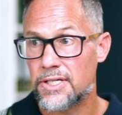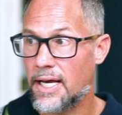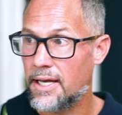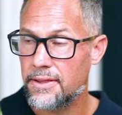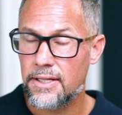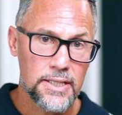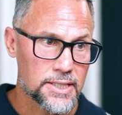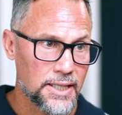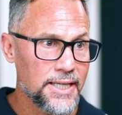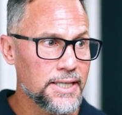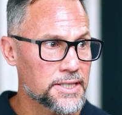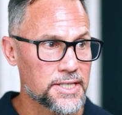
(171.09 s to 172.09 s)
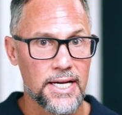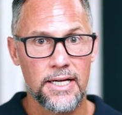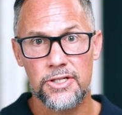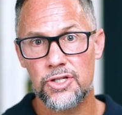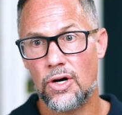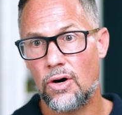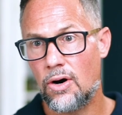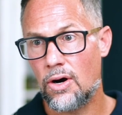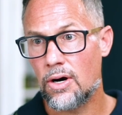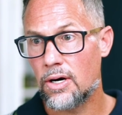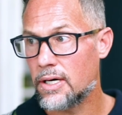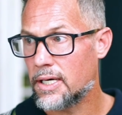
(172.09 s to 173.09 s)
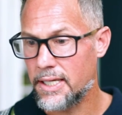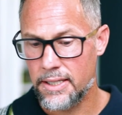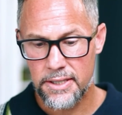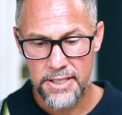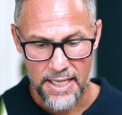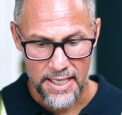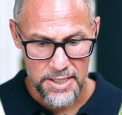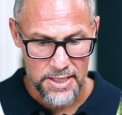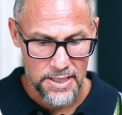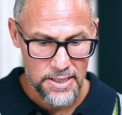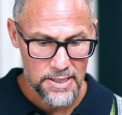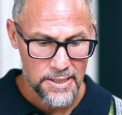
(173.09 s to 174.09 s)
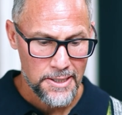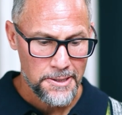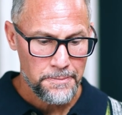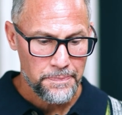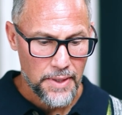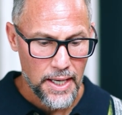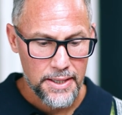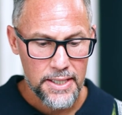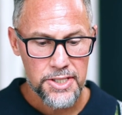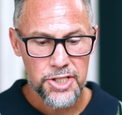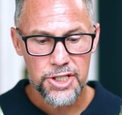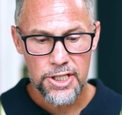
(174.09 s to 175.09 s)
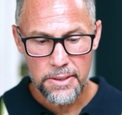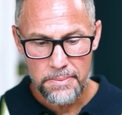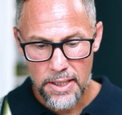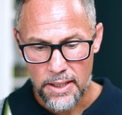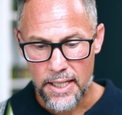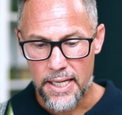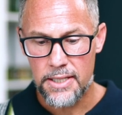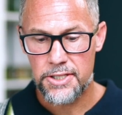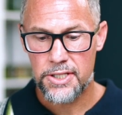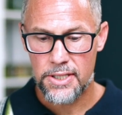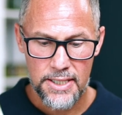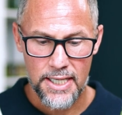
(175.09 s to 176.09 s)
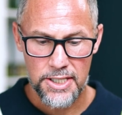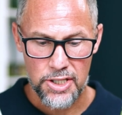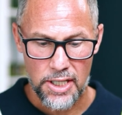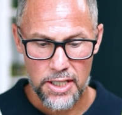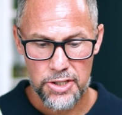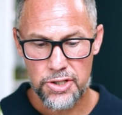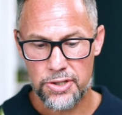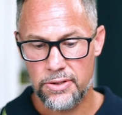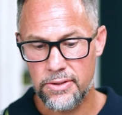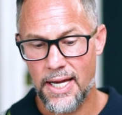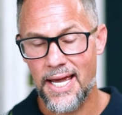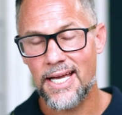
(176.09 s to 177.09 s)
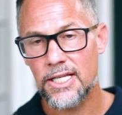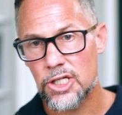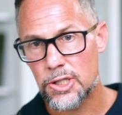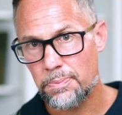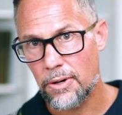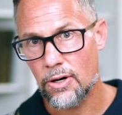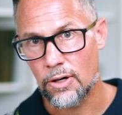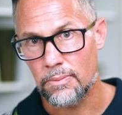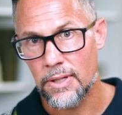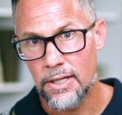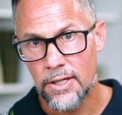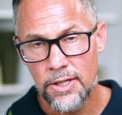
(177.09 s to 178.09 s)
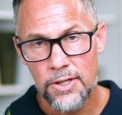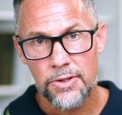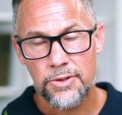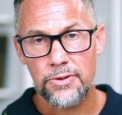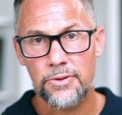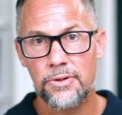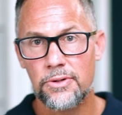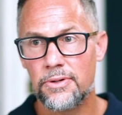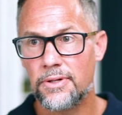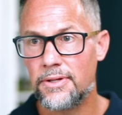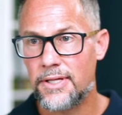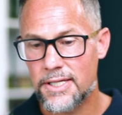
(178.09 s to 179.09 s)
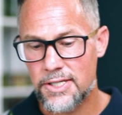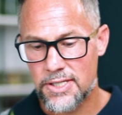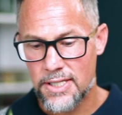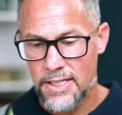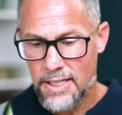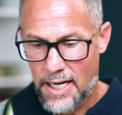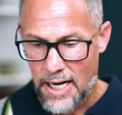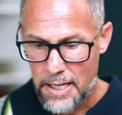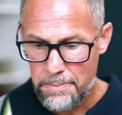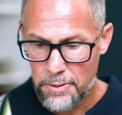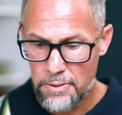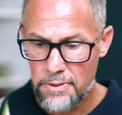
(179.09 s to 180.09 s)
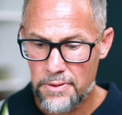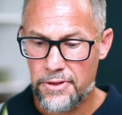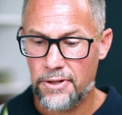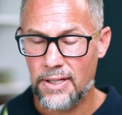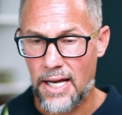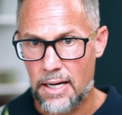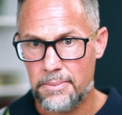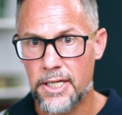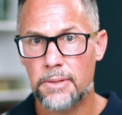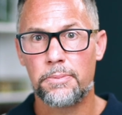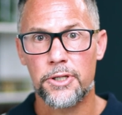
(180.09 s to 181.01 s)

And these Leydig cells are in the testes and they stimulate testosterone and sperm through this hypothalamic